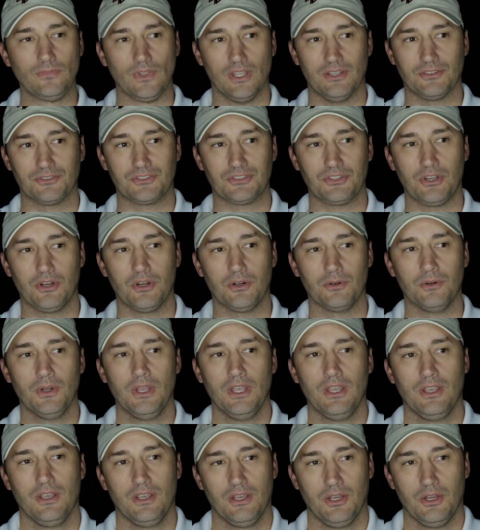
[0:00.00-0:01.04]
And so,
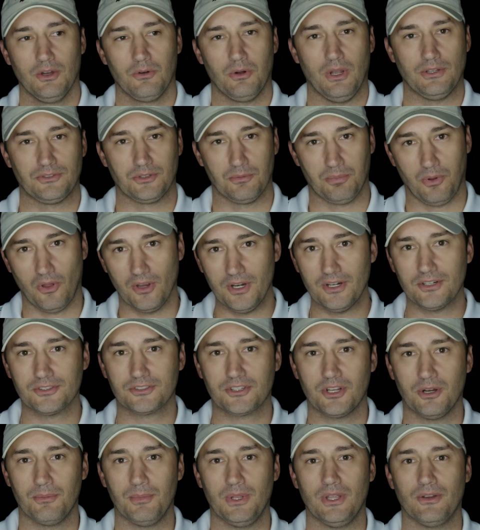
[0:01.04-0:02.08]
as the players
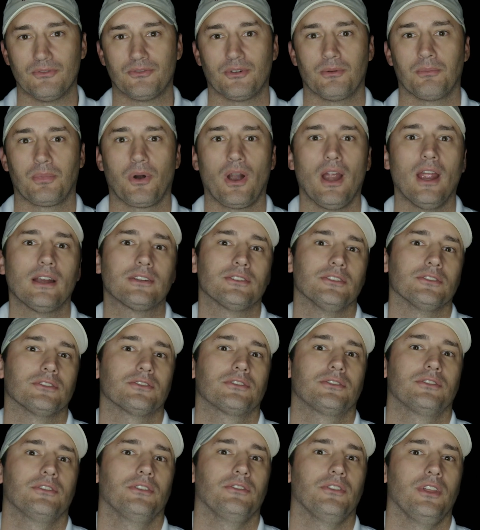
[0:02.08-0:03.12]
come in from
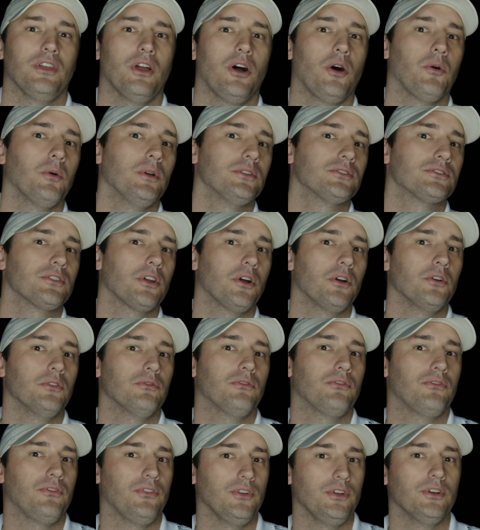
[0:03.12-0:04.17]
practice, they always know
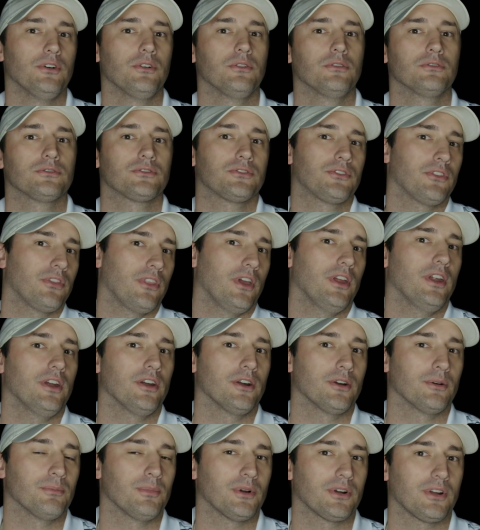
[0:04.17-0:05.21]
Phil's
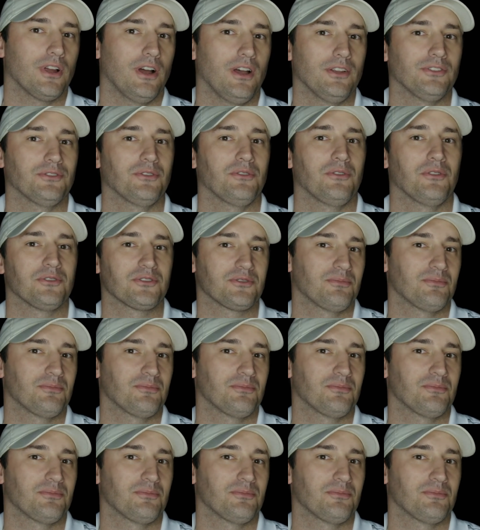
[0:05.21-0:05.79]
there because of the